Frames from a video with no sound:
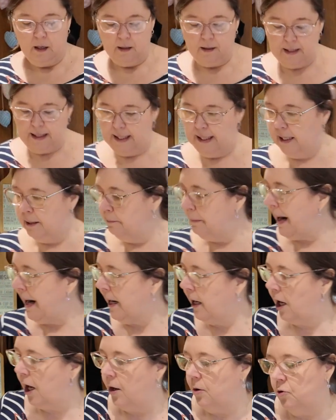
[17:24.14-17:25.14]
the
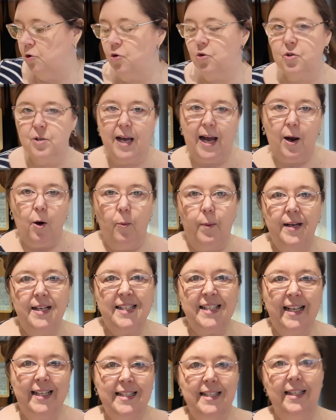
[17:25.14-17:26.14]
mango just to help it
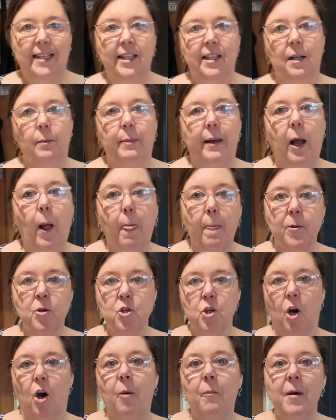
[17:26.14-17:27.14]
set a little bit on the
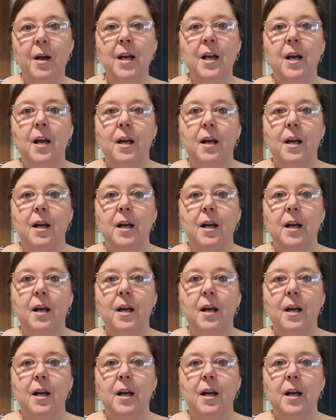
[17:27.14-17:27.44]
top.